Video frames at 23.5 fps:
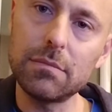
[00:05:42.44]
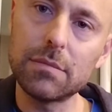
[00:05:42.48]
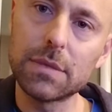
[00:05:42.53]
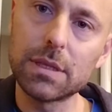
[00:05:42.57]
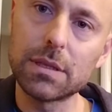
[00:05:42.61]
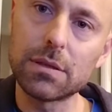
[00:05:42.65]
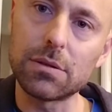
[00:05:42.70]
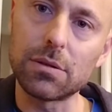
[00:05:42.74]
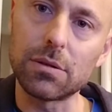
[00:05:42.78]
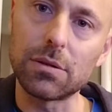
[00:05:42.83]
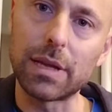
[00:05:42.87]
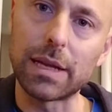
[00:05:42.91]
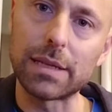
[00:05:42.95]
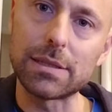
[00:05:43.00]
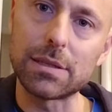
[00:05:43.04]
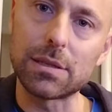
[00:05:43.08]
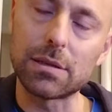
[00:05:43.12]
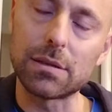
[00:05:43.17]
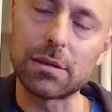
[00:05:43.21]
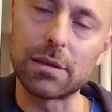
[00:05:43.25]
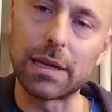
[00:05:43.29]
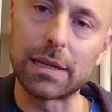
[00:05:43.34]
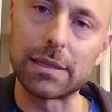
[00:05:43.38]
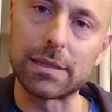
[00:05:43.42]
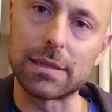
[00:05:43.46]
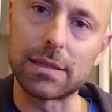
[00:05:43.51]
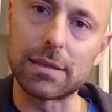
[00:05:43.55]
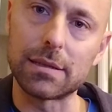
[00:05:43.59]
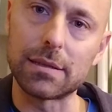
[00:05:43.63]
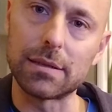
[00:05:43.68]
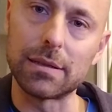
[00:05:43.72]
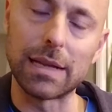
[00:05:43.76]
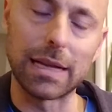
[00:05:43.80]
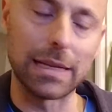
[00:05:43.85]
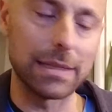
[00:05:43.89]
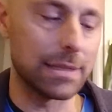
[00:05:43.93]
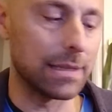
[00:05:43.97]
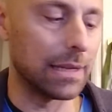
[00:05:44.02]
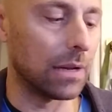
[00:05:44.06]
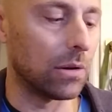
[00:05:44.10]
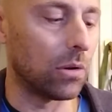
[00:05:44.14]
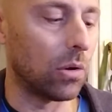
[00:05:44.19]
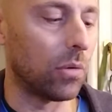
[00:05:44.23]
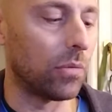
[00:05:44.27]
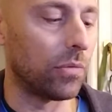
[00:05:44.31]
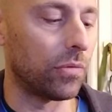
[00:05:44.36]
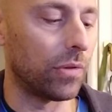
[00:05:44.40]
So that's
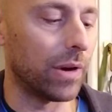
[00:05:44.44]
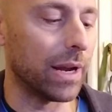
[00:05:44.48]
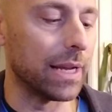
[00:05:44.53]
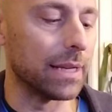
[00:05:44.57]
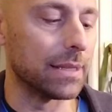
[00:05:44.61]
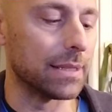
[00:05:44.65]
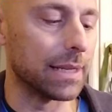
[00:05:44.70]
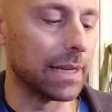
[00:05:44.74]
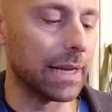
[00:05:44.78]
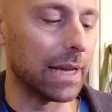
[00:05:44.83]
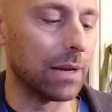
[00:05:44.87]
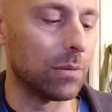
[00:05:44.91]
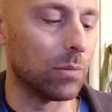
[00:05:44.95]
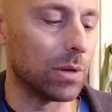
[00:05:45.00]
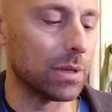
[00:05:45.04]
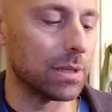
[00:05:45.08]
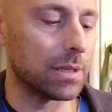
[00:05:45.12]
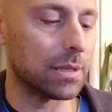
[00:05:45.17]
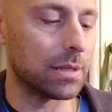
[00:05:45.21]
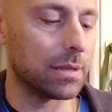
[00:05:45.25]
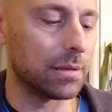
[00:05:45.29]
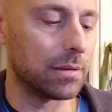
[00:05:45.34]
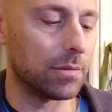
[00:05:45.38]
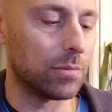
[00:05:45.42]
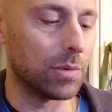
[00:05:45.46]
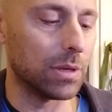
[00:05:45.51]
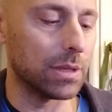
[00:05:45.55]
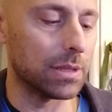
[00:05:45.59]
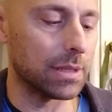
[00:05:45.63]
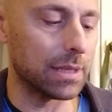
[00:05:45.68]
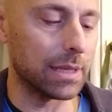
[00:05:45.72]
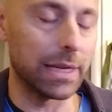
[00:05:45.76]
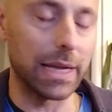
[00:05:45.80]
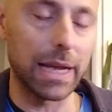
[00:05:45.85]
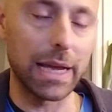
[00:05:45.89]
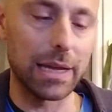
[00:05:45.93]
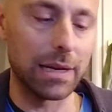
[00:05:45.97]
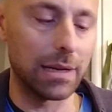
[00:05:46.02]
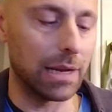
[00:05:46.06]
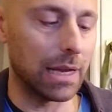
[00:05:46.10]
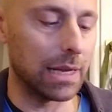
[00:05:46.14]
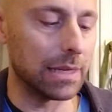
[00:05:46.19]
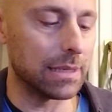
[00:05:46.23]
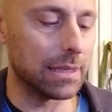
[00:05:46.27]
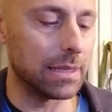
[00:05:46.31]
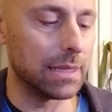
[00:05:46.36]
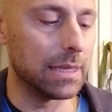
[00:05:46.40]
that whole phrase again. Once again,
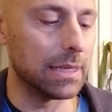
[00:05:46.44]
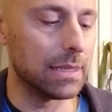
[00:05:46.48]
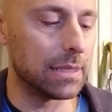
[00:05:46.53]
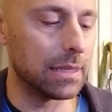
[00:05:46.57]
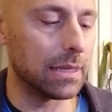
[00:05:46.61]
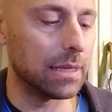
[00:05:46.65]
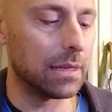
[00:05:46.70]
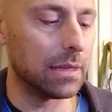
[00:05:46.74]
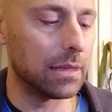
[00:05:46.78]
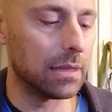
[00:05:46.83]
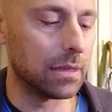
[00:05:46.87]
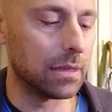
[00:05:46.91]
nice and easy.